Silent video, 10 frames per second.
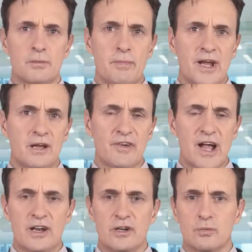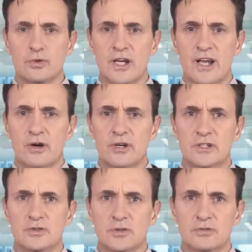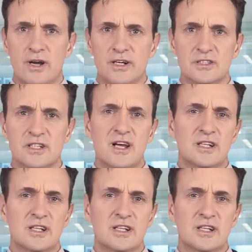the Bank of Canada will take on interest rates,